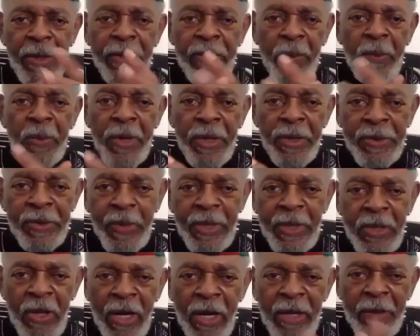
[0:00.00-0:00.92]
other words,
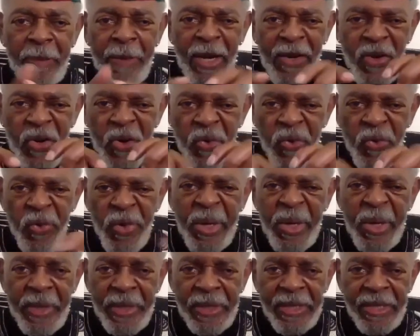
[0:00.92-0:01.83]
we're talking about
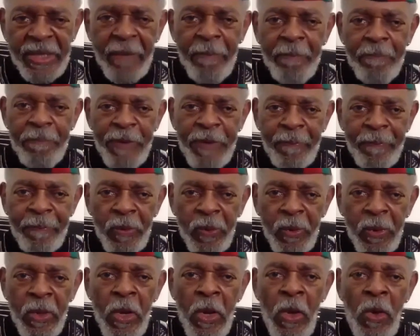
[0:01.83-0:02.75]
careers. Some
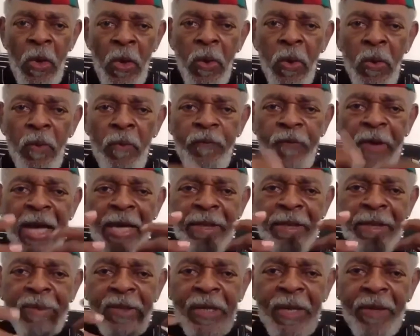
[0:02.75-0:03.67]
people who find
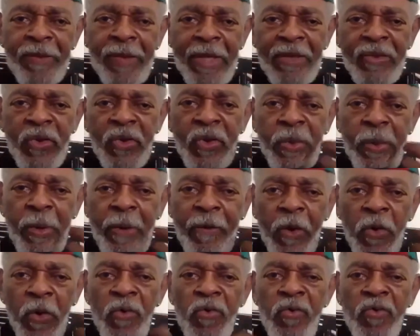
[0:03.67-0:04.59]
themselves as
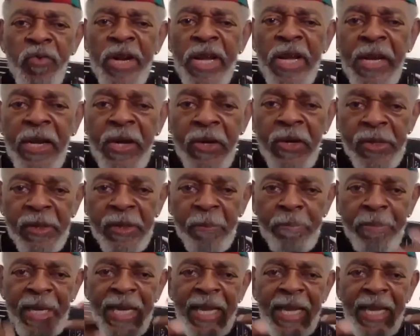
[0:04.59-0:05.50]
careers
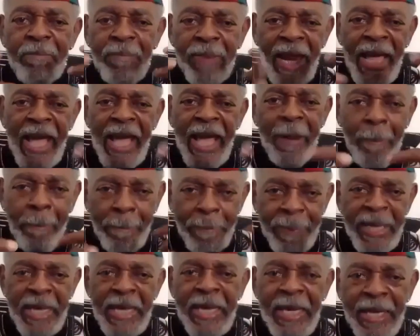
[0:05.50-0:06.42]
being Black,
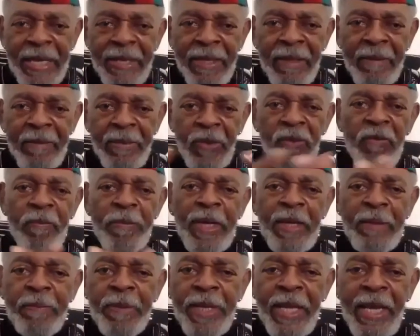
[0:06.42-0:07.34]
being in the
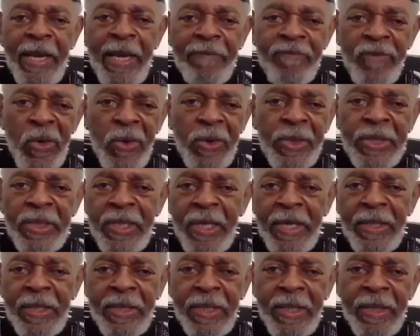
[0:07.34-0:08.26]
movement, but have no
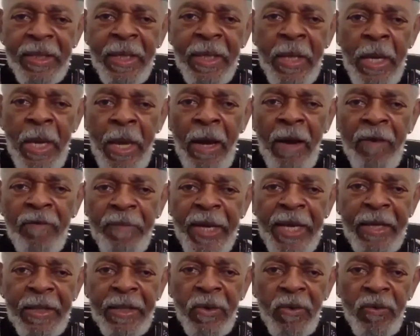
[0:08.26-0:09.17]
intention of
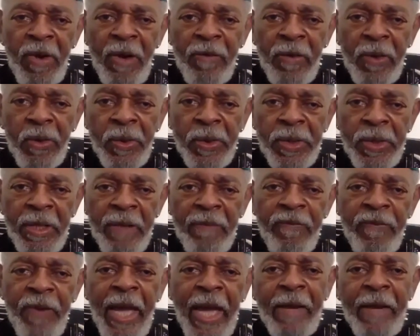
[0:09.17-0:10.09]
making the revolution.
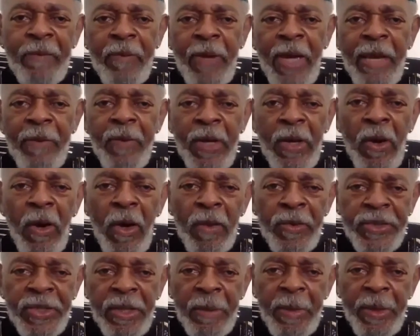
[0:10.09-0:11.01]
In fact, we
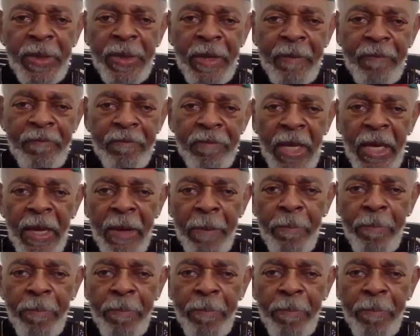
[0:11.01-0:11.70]
call some of them